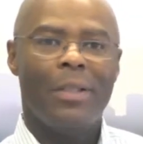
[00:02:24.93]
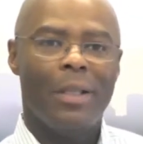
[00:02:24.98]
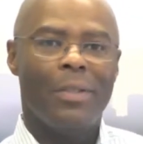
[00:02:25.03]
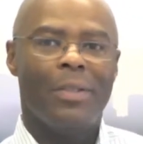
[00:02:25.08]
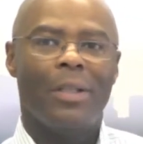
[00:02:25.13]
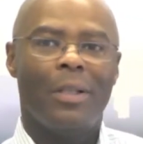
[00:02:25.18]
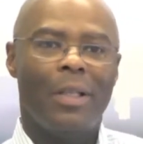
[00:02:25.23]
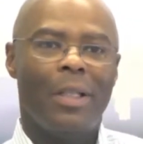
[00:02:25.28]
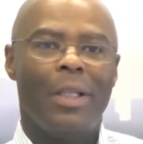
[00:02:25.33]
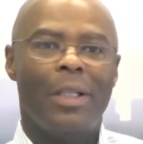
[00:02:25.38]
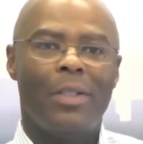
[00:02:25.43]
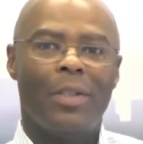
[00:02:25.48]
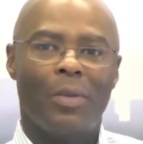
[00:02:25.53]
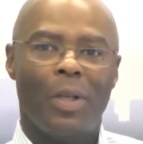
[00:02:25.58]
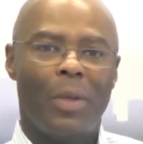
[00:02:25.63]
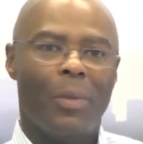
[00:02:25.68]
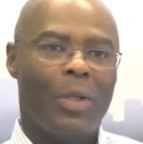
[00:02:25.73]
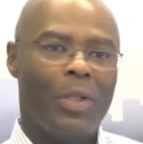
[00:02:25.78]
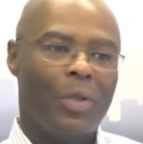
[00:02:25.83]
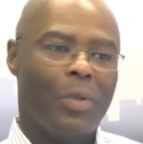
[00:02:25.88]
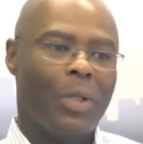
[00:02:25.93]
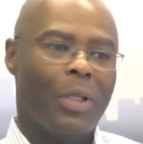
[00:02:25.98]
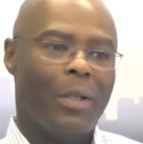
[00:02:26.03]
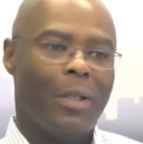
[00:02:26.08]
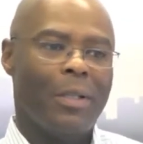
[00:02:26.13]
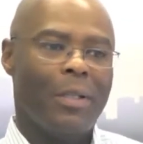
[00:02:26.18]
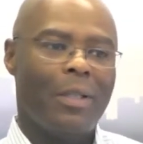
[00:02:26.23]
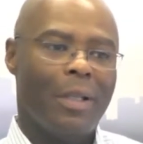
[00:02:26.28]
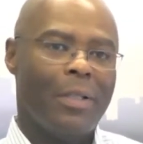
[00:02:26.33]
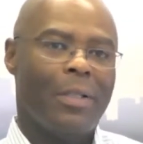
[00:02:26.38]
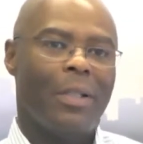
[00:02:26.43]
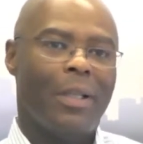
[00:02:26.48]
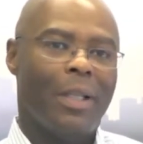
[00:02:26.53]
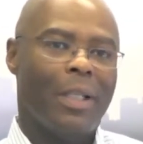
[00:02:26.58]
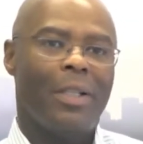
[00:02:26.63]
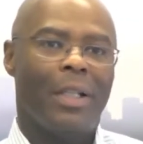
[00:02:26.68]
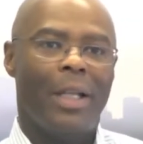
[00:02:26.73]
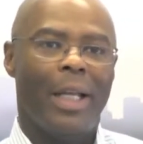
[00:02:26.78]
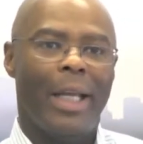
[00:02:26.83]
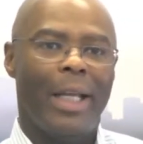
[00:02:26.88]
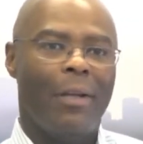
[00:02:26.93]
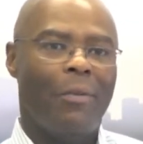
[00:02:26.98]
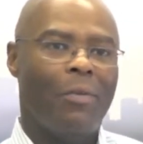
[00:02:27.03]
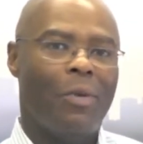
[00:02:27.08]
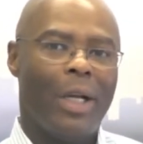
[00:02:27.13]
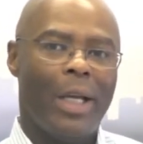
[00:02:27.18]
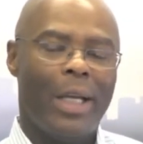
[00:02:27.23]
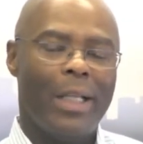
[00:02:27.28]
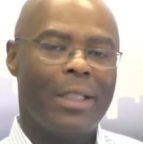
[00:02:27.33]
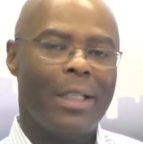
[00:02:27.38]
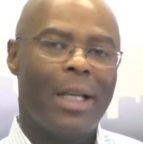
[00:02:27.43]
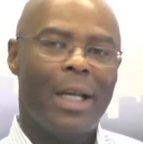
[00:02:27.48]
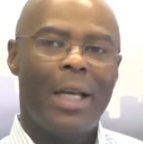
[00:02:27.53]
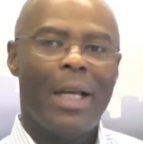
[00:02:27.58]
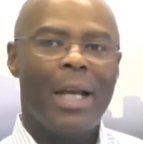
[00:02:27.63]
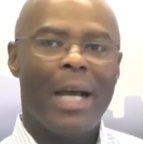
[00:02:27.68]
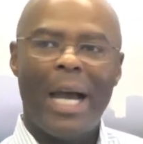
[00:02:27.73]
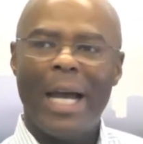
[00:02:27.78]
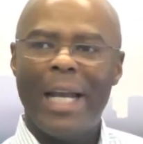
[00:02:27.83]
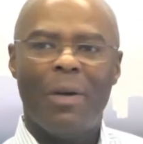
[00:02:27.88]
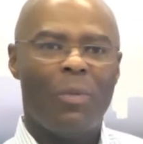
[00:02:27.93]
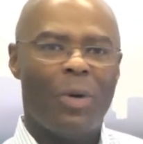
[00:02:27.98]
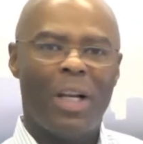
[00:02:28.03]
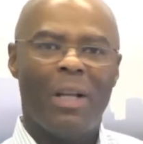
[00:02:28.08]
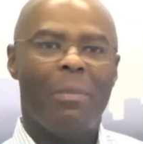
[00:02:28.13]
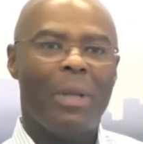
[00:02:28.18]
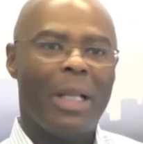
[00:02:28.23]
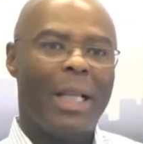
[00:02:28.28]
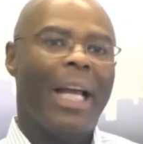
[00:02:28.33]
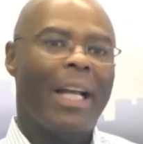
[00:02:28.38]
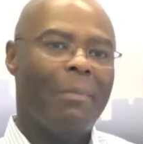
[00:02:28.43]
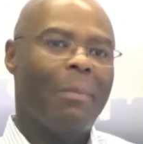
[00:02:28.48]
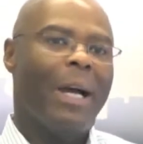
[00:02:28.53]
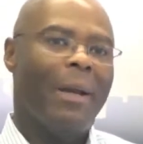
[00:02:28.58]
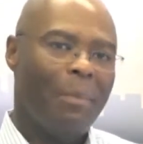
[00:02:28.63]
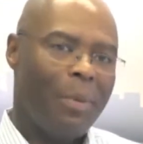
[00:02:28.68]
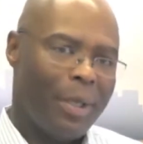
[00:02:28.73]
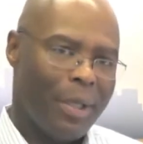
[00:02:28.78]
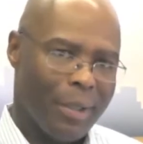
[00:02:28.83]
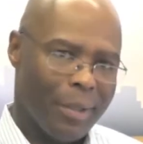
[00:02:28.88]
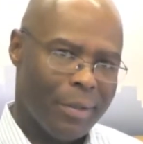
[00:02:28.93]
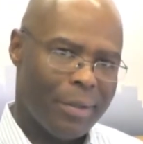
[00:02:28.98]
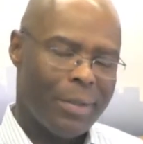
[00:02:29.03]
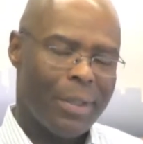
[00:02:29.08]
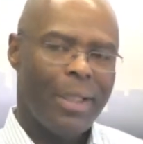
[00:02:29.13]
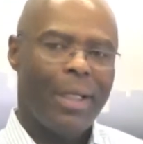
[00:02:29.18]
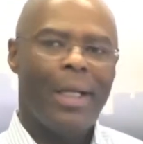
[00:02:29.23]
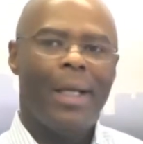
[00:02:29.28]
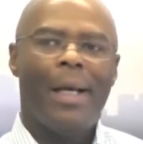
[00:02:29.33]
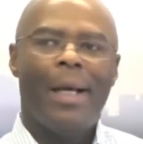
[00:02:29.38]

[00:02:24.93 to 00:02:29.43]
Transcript: this, and this, or they were doing this, this, and this in negative ways. I didn't want to be like my peers.